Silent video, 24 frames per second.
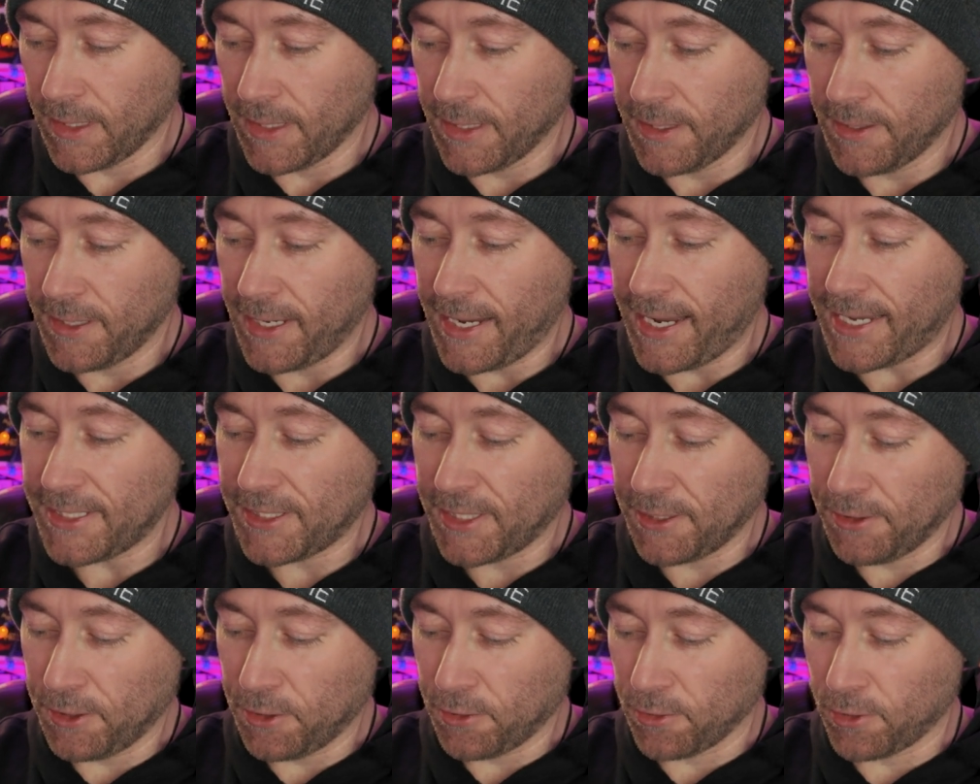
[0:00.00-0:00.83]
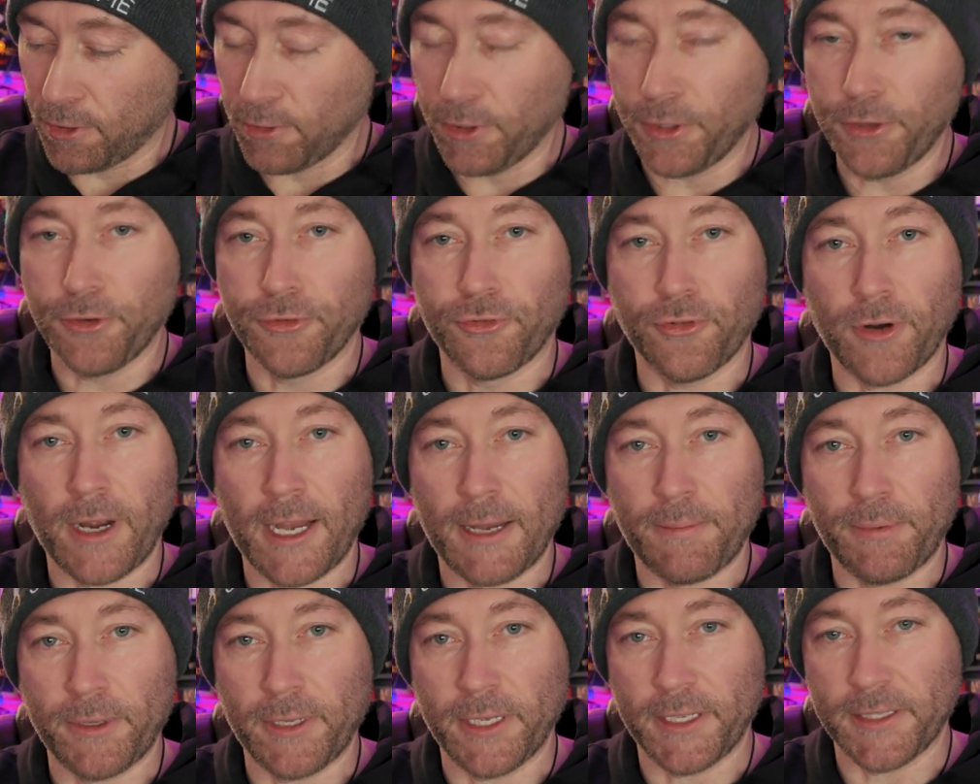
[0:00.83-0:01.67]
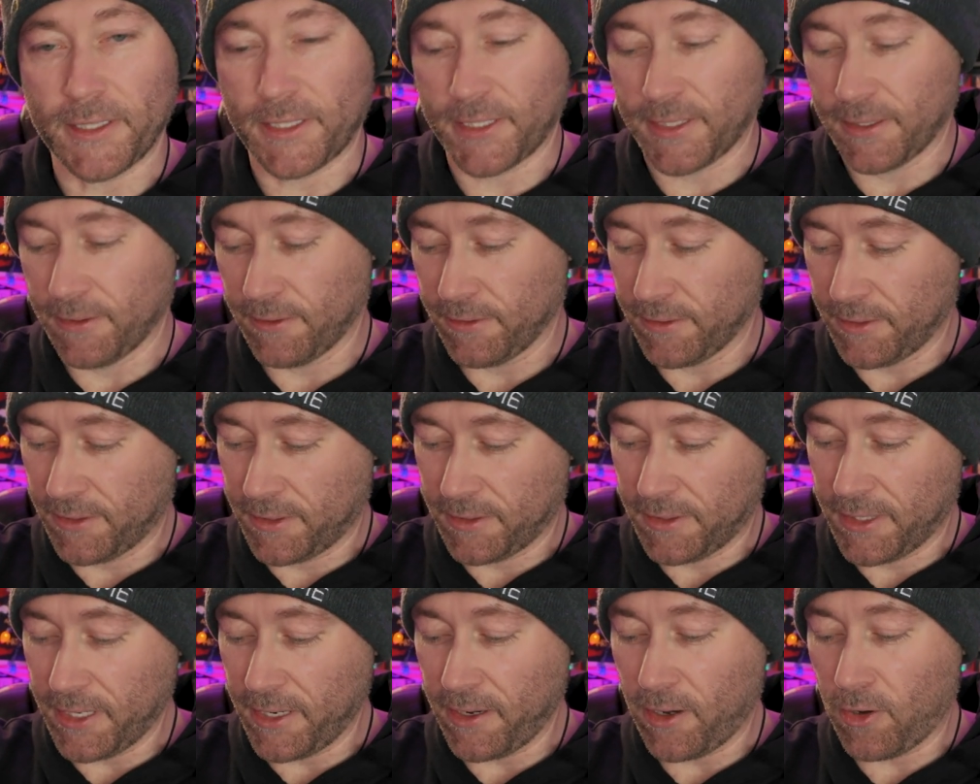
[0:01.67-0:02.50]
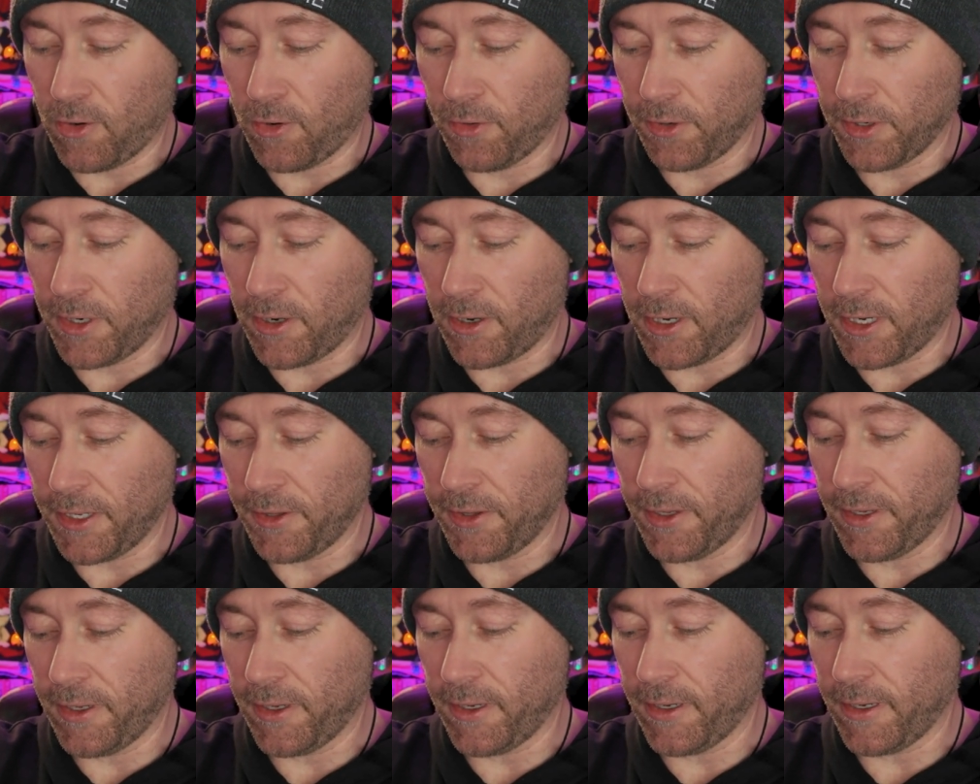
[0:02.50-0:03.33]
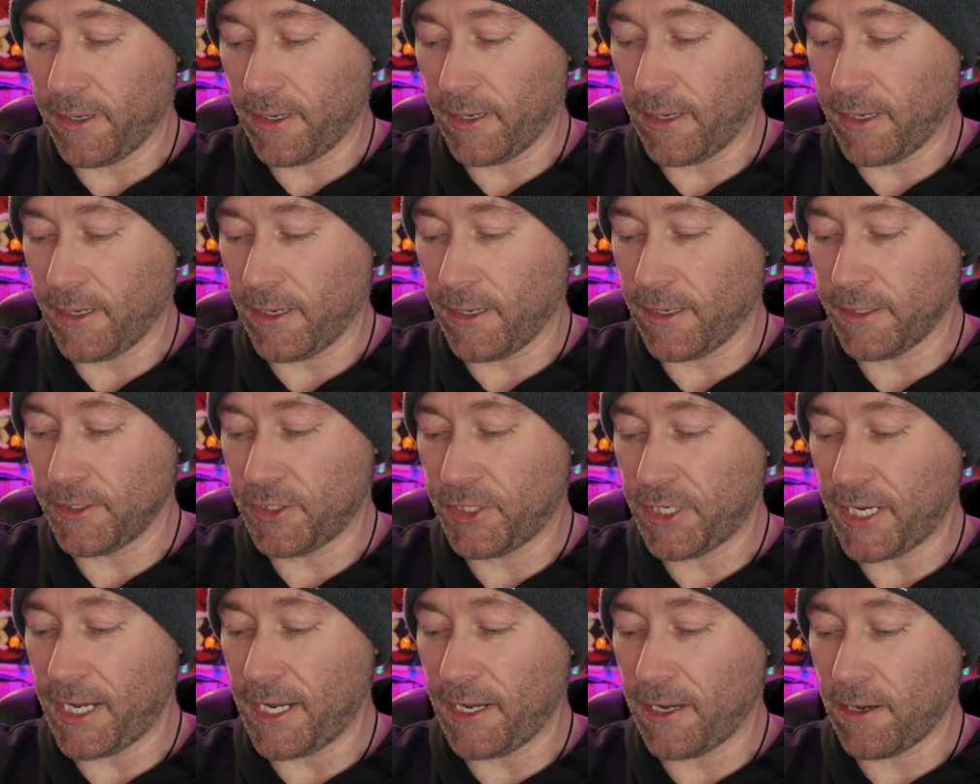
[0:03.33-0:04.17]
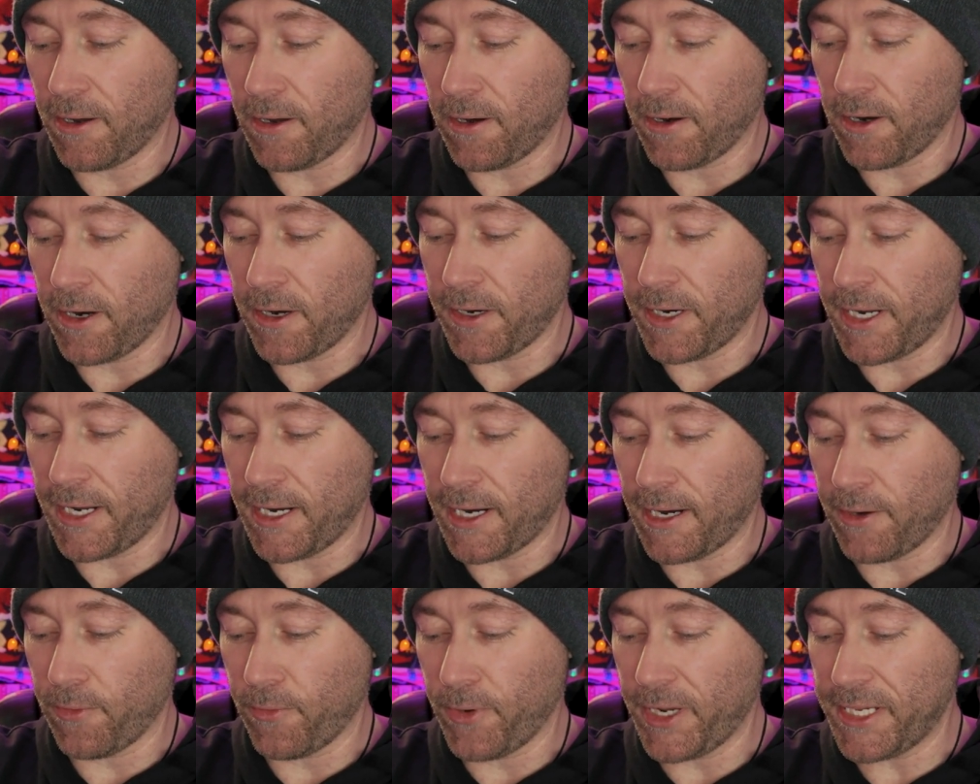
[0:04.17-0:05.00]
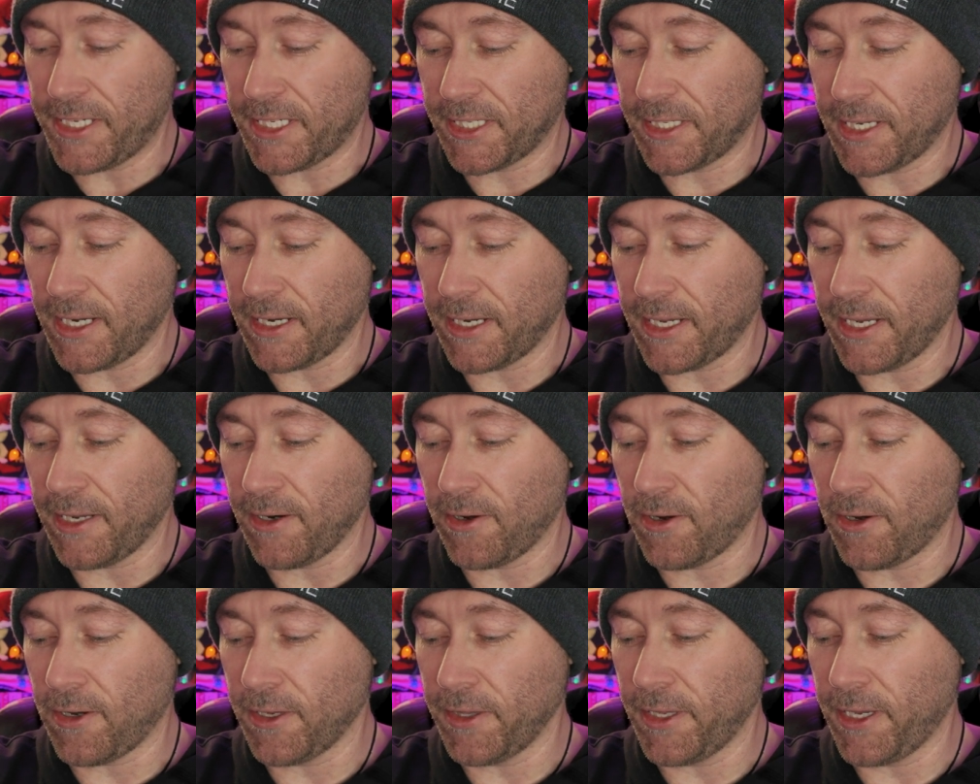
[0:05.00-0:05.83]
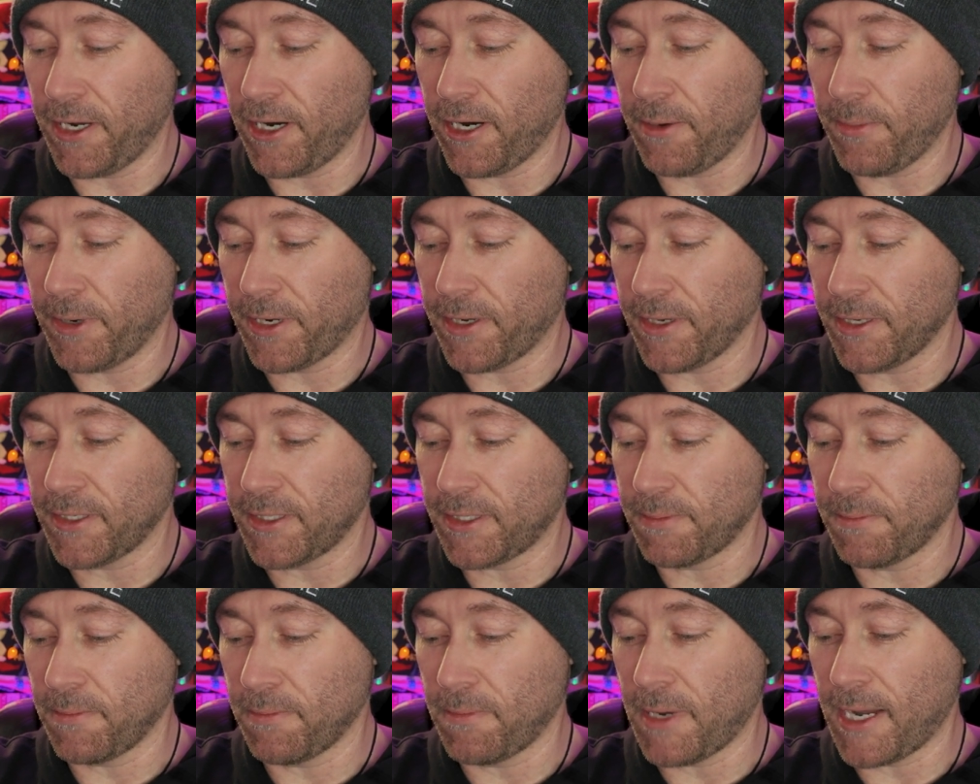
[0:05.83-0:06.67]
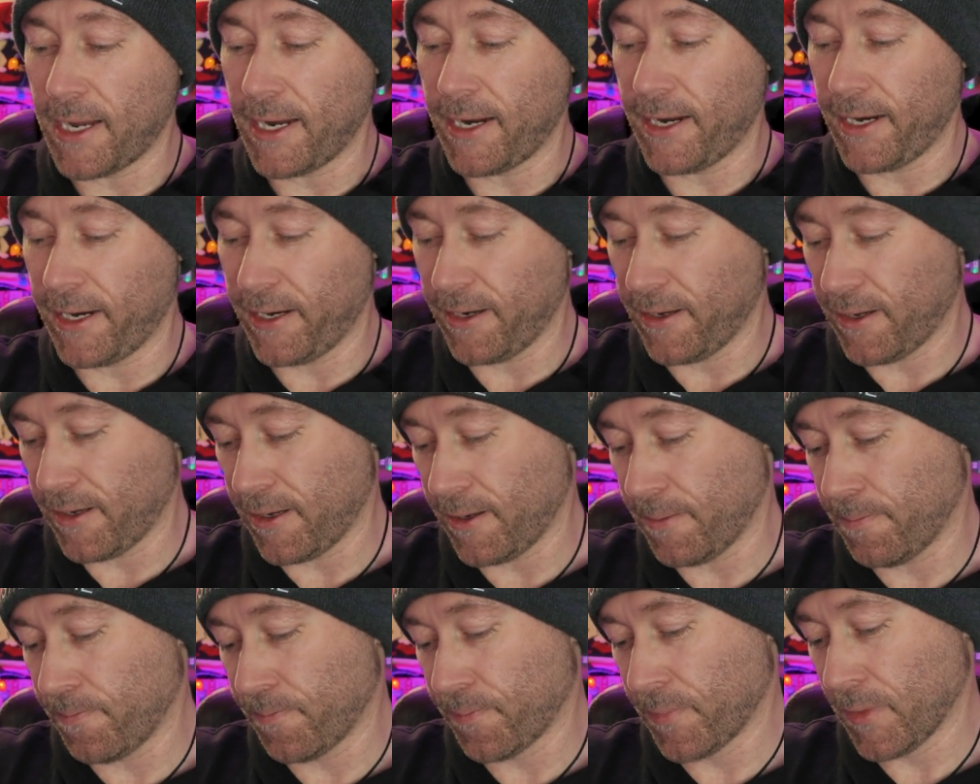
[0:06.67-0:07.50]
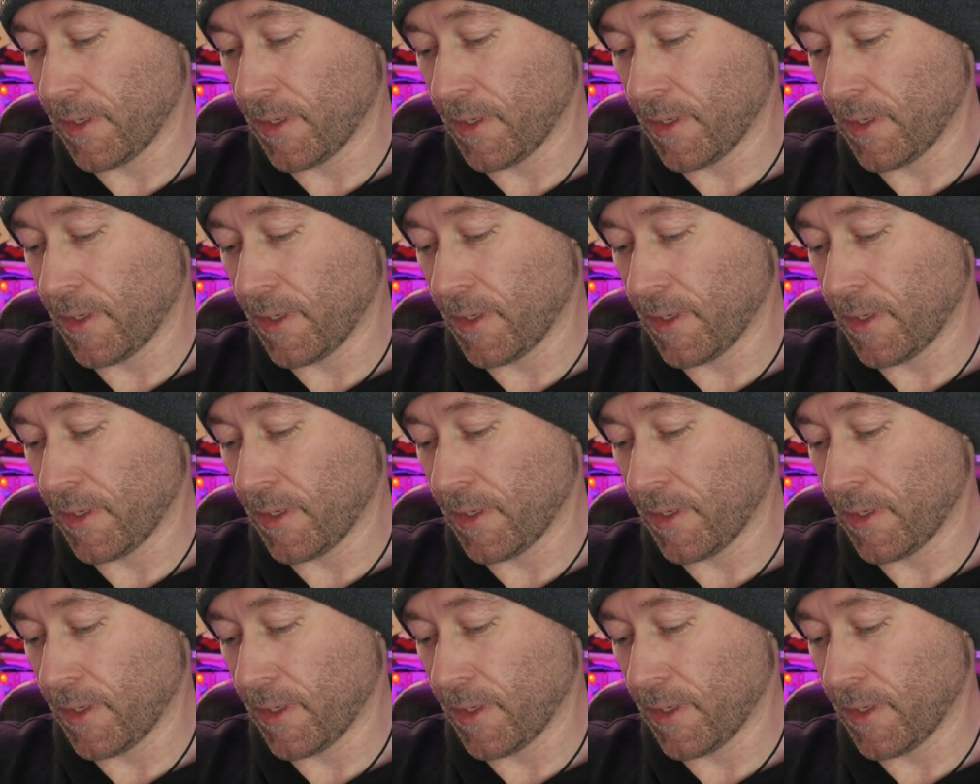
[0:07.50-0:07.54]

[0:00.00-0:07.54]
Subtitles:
It has the little glue droplets that hold on the J card, and I restuck it on there because my